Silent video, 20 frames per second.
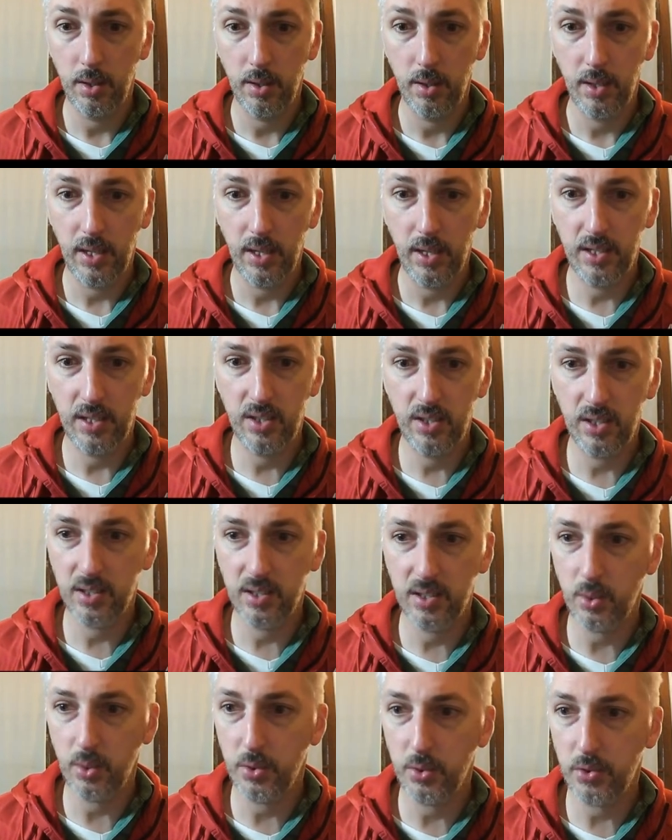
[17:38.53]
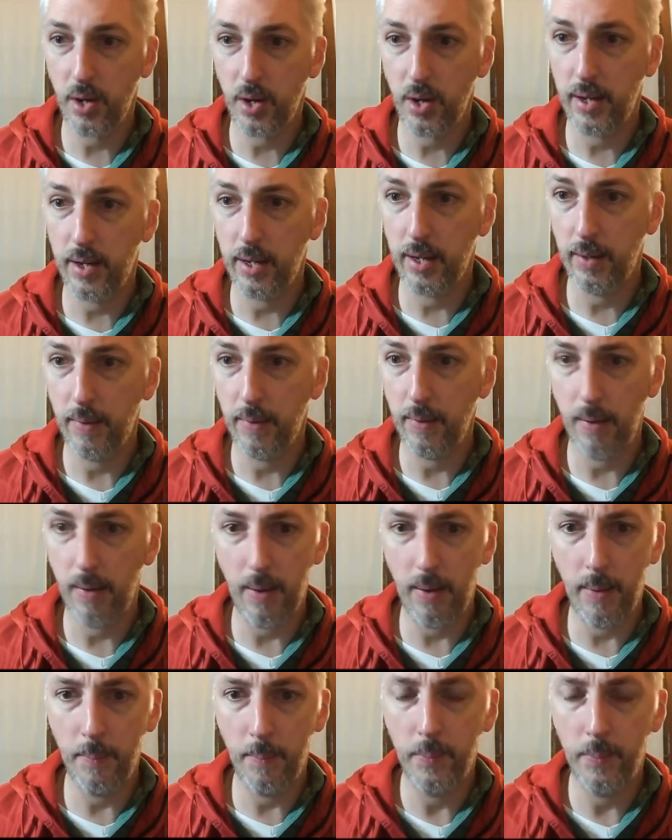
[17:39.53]
It's just so striking.
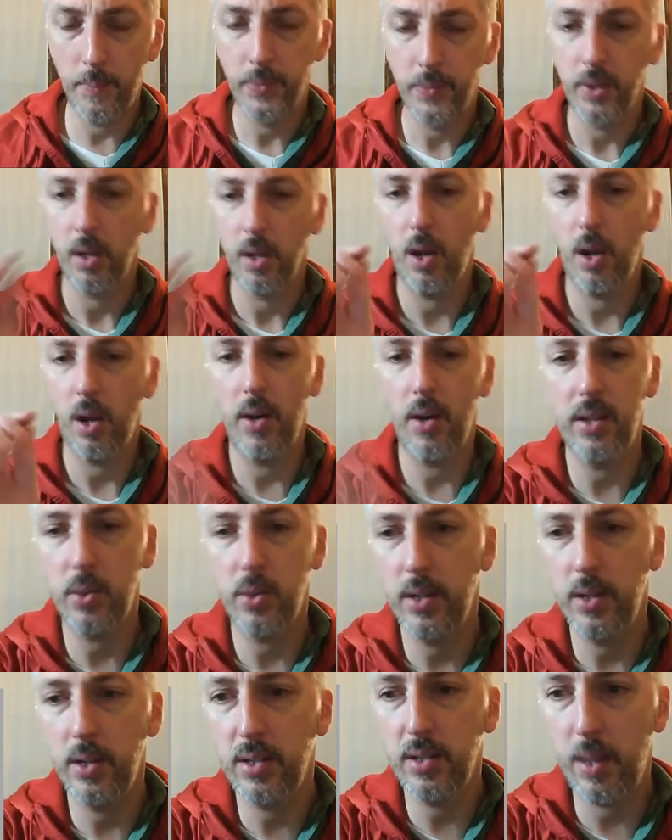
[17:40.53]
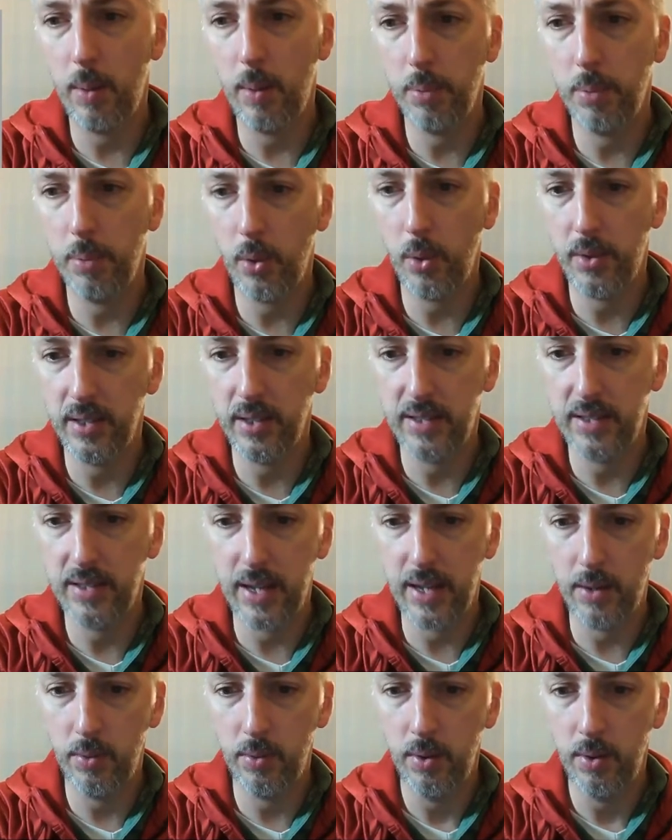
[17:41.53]
All right, so here's how I broke this
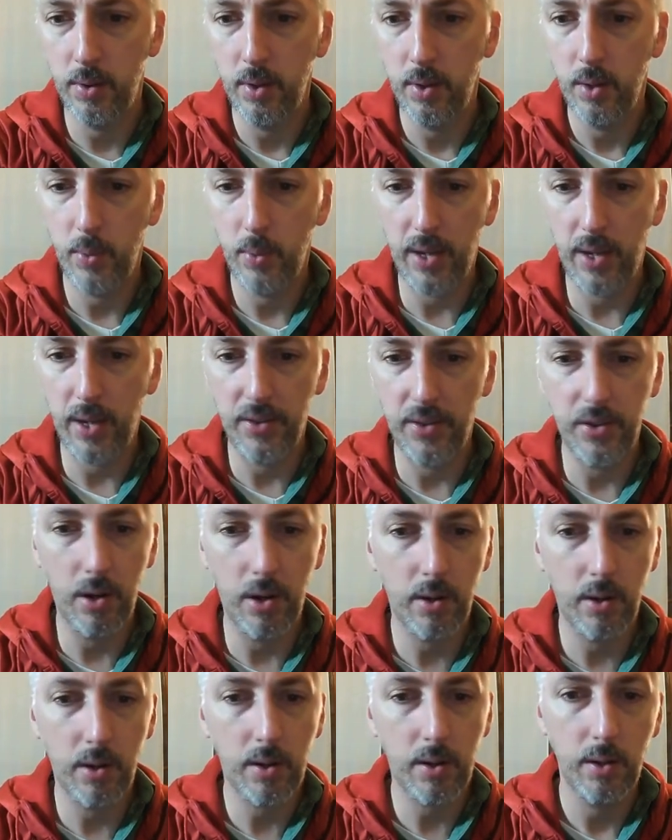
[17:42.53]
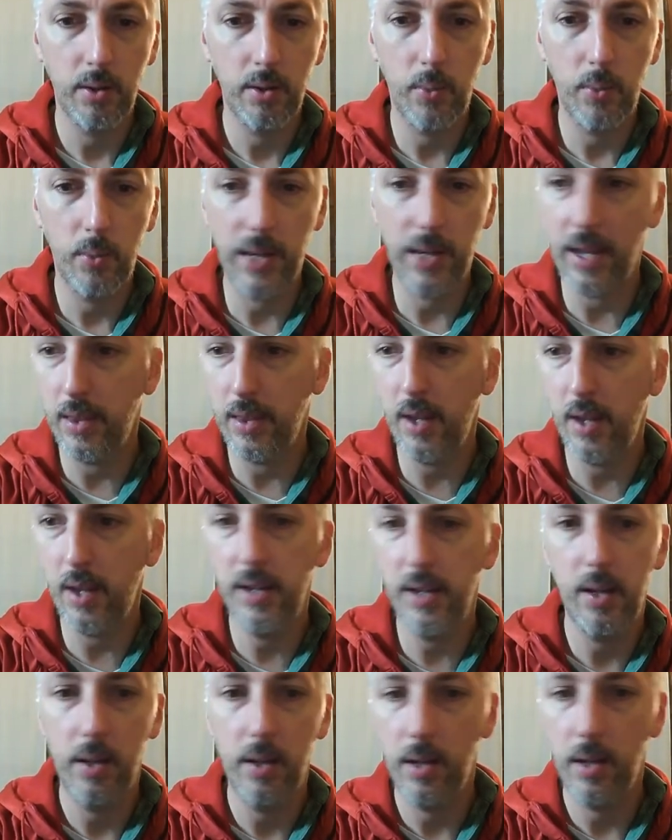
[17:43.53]
down. We got the dark, we got light,
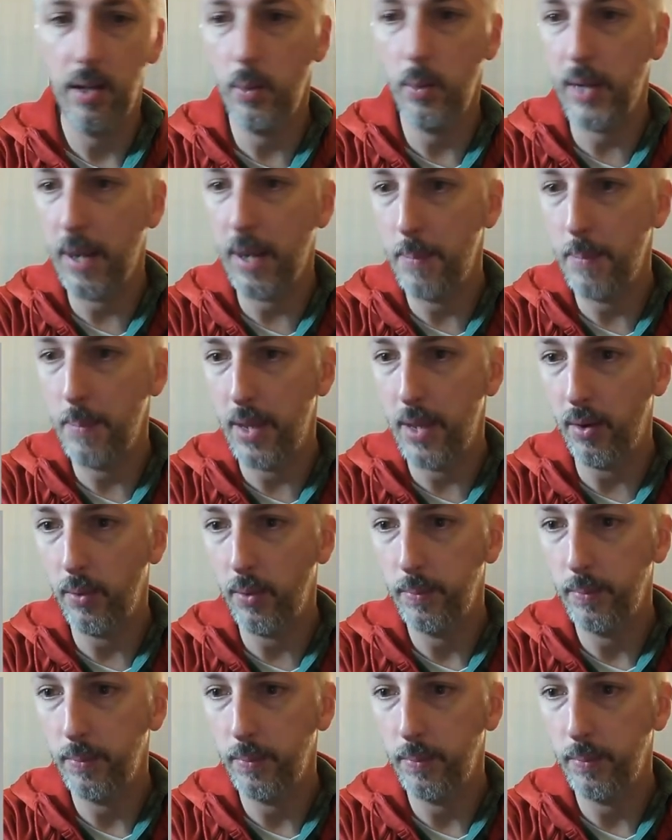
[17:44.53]
and we got middle.